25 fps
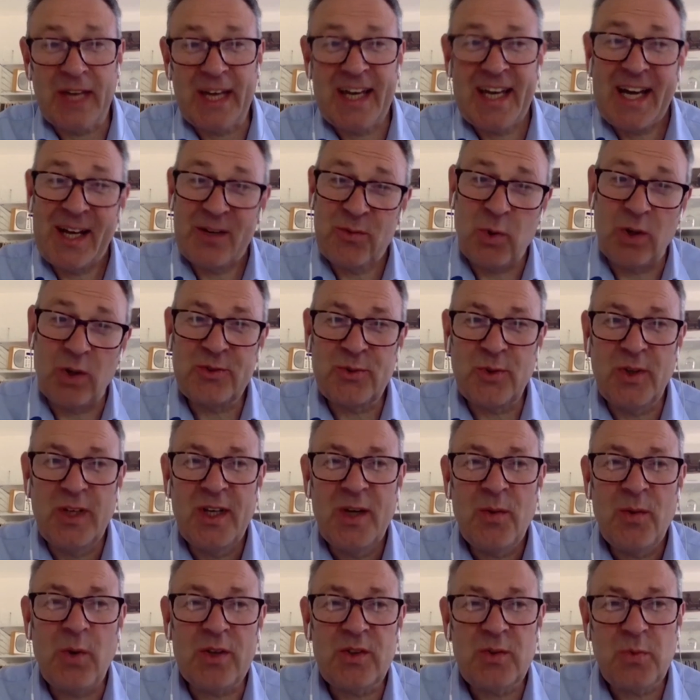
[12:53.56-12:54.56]
which, and what,
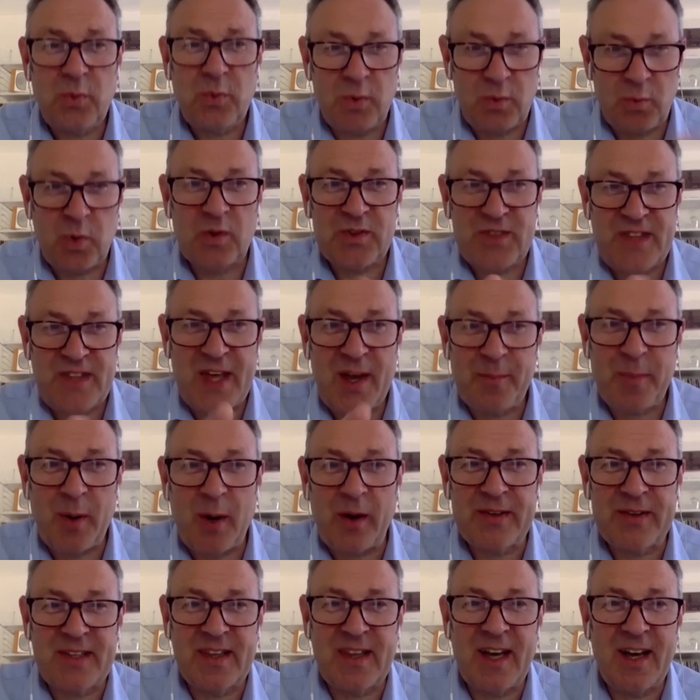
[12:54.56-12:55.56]
what, what's their
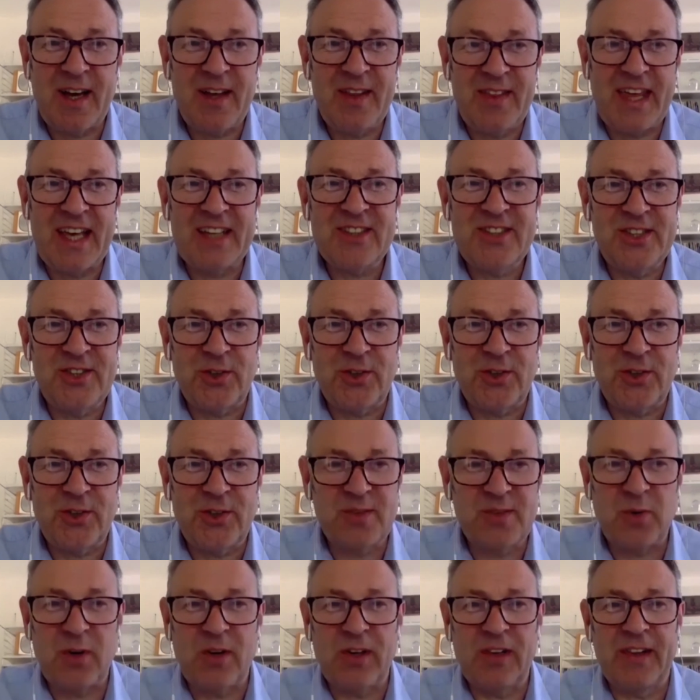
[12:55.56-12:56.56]
part of that the S.C.
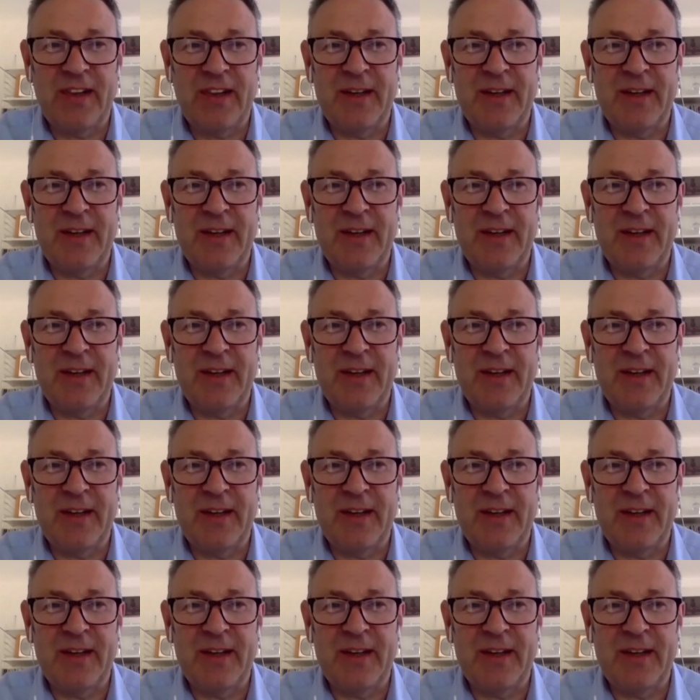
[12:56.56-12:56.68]
Johnson world